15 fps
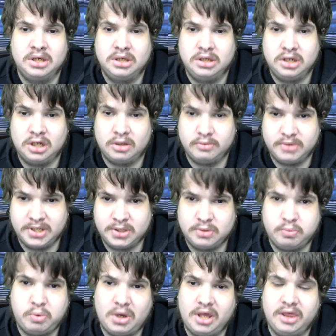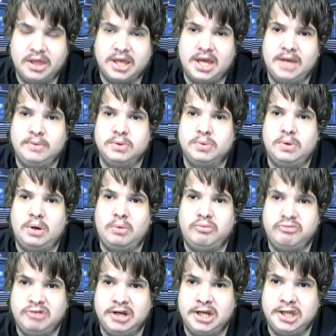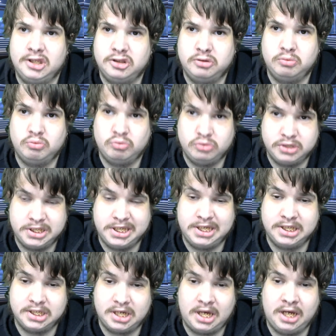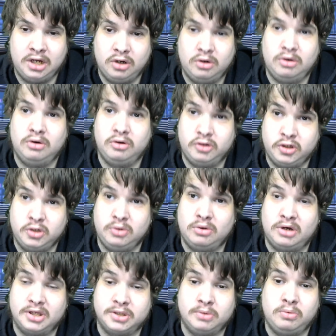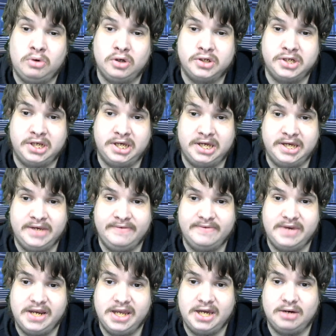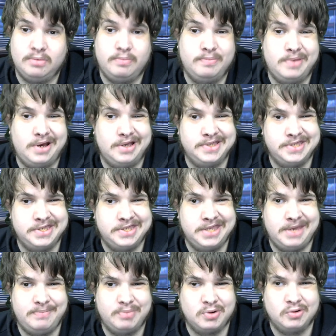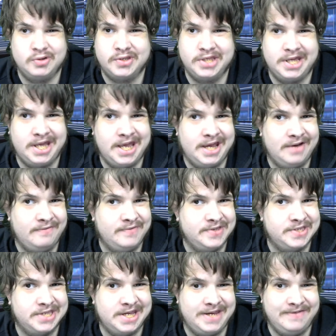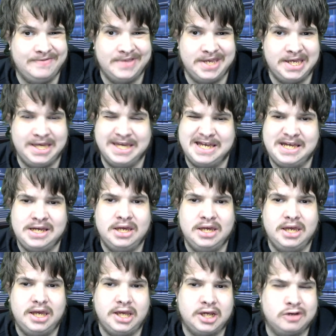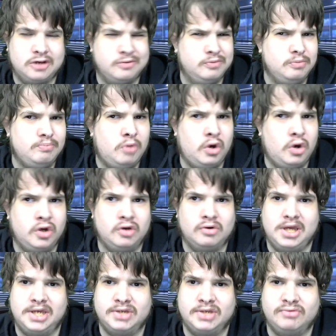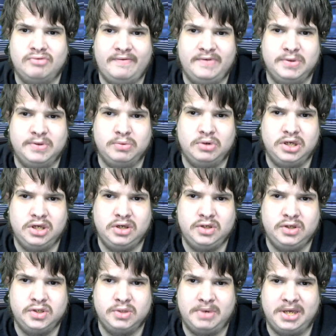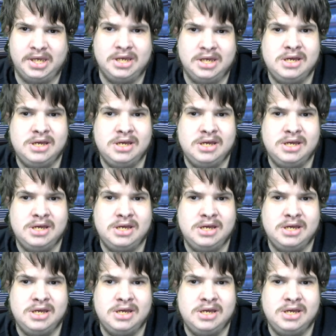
you know, this is one of the games where I really did and do like to watch it even now. But as I said, because their health and safety, it might not get as rough as what it used to be.